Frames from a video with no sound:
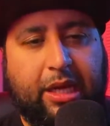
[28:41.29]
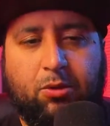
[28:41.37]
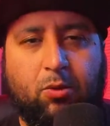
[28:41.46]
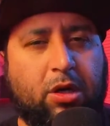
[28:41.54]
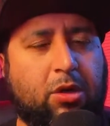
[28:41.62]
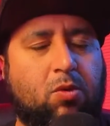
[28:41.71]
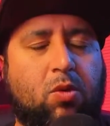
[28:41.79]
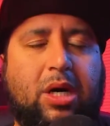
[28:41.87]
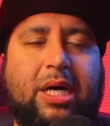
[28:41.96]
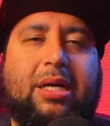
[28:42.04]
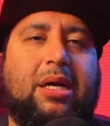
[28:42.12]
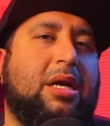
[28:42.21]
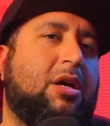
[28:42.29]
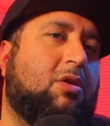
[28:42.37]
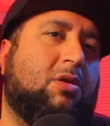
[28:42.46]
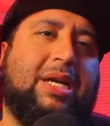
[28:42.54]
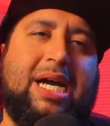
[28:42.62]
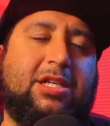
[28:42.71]
one-on-one,
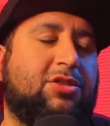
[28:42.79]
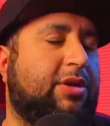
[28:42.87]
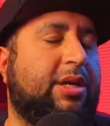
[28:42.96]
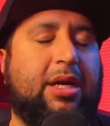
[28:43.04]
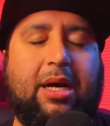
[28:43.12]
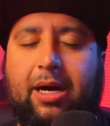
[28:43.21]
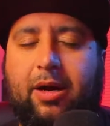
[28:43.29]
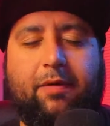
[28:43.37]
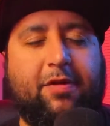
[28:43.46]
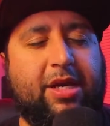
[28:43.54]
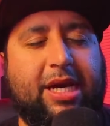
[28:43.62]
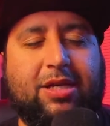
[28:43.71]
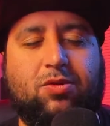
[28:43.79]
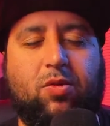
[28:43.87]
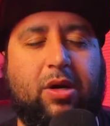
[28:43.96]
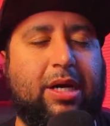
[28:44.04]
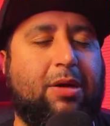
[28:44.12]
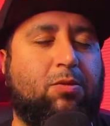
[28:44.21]
or live stream it, however you guys
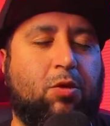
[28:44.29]
want it.